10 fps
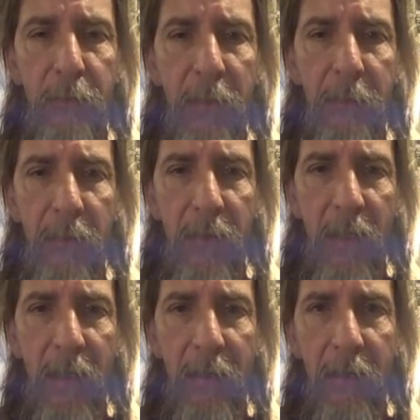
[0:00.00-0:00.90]
of the people
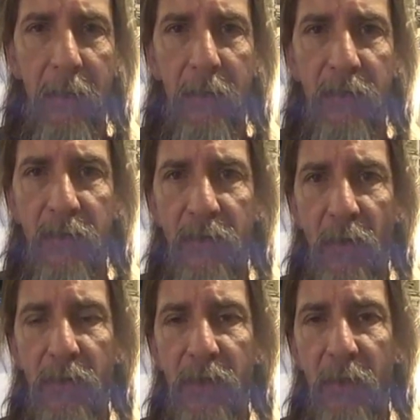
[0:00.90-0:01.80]
that I uh,
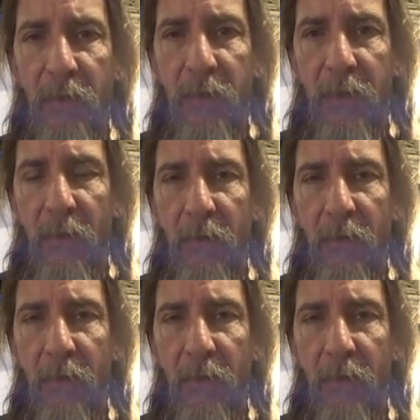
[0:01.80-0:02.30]
associate with